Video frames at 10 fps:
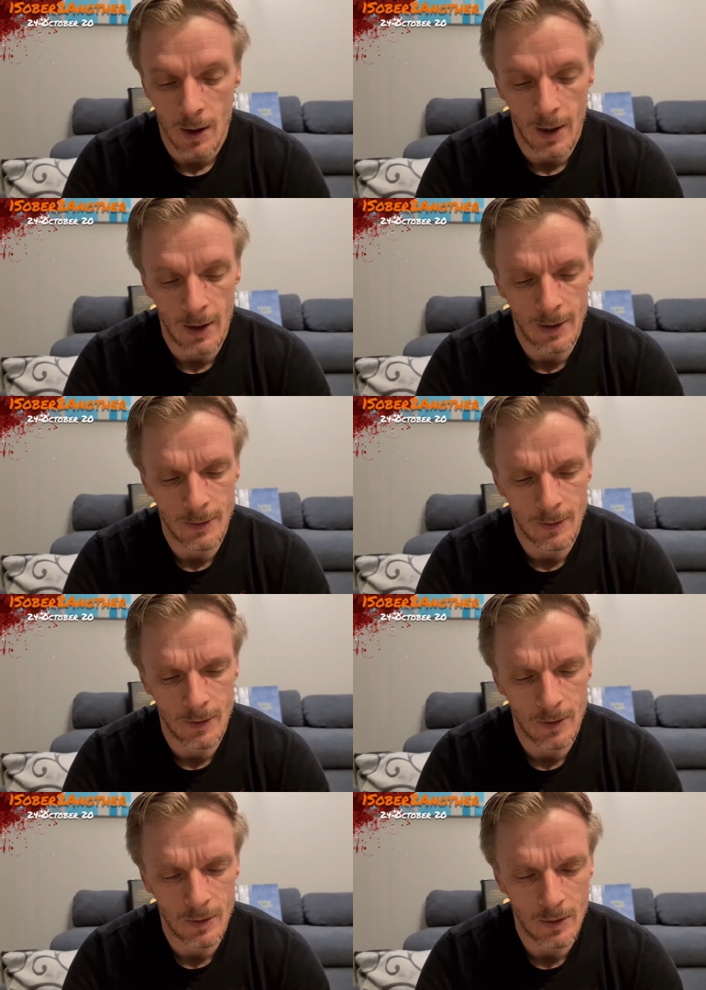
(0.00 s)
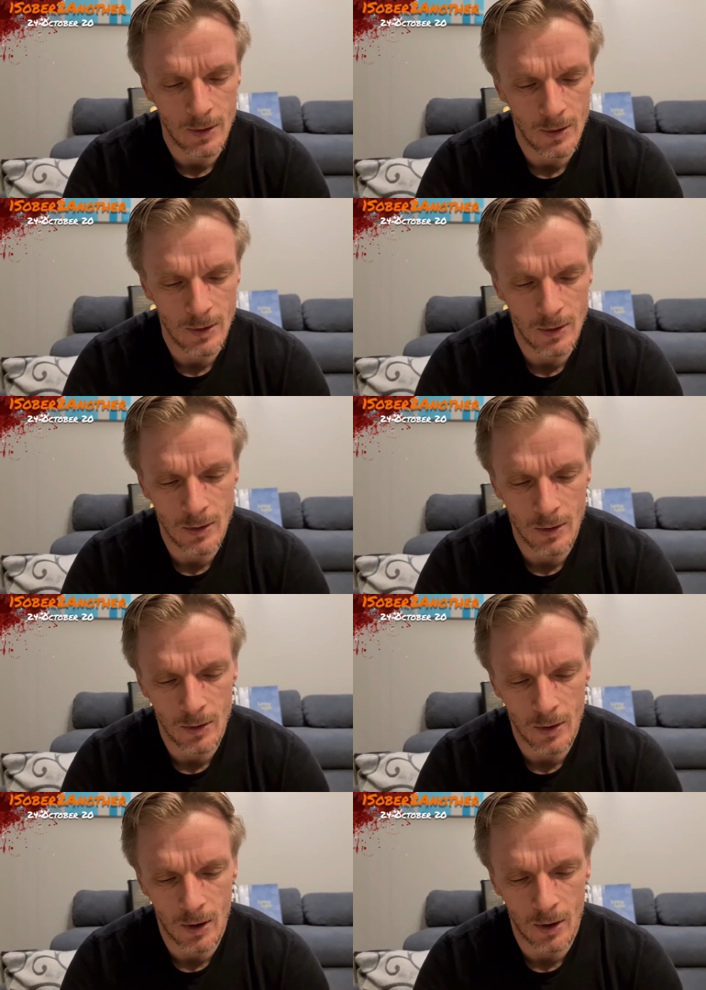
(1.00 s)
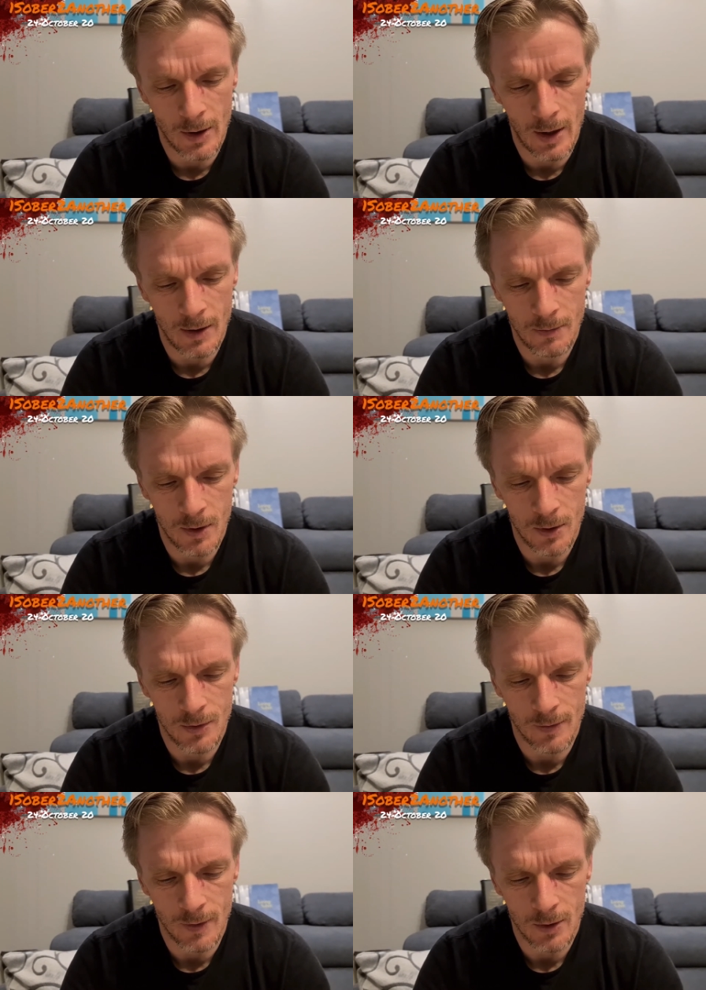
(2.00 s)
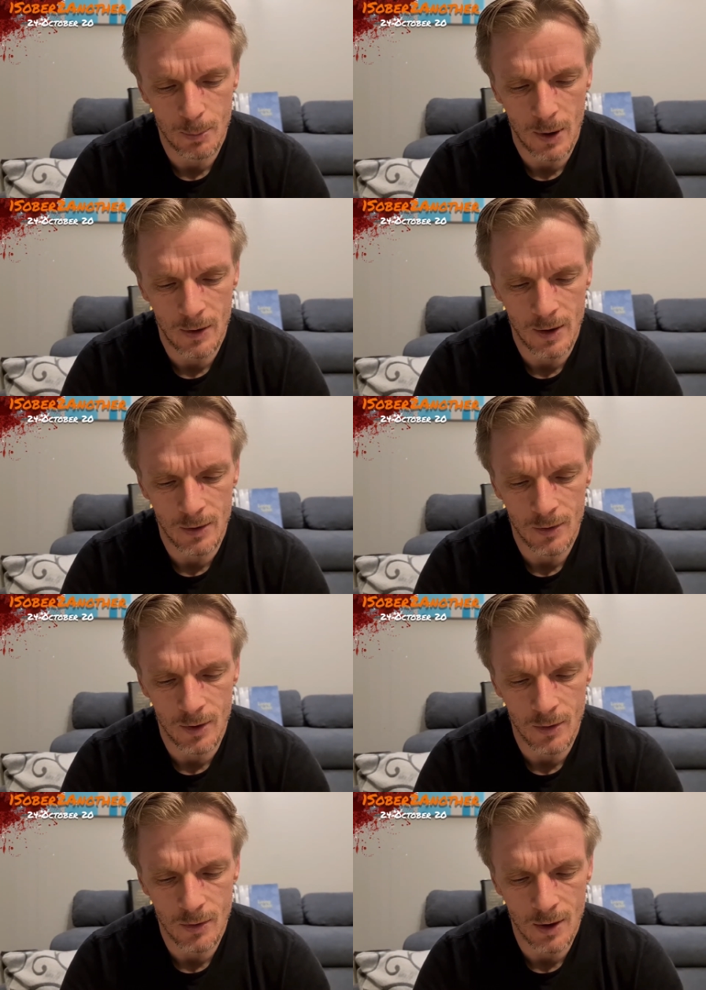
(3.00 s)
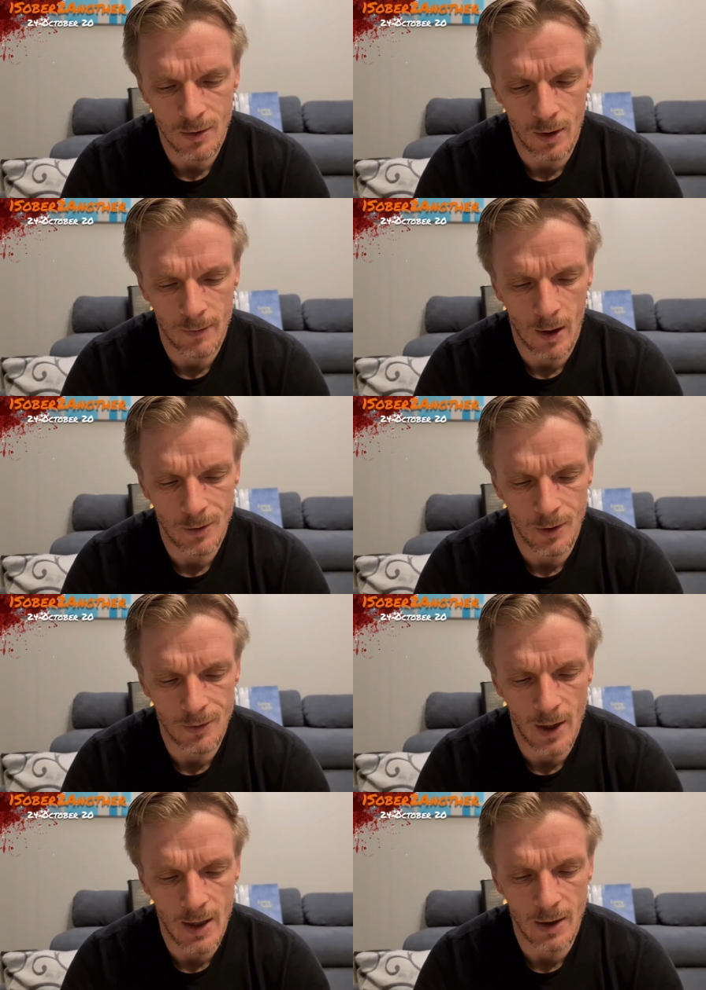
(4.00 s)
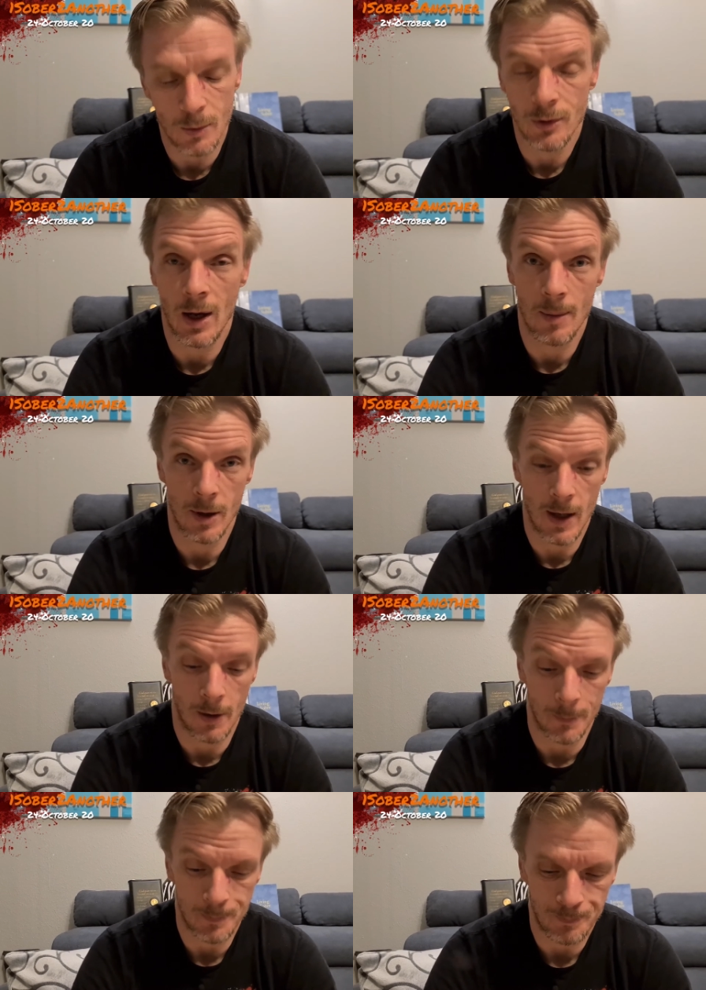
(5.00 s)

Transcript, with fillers: And, you know, on anvils of experience, the structure of our society was hammered out.